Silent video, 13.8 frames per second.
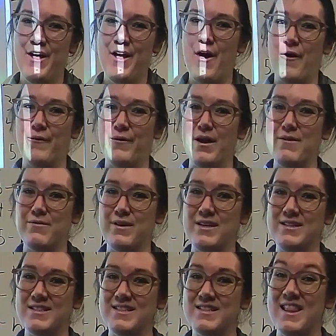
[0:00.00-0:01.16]
All right,
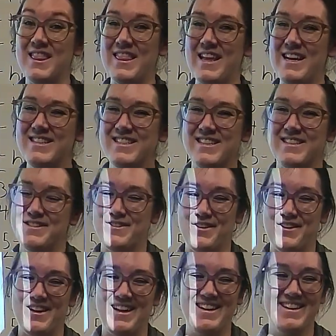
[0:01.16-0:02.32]
friends, let's get
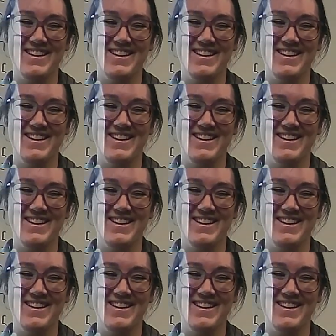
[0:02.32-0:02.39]
started.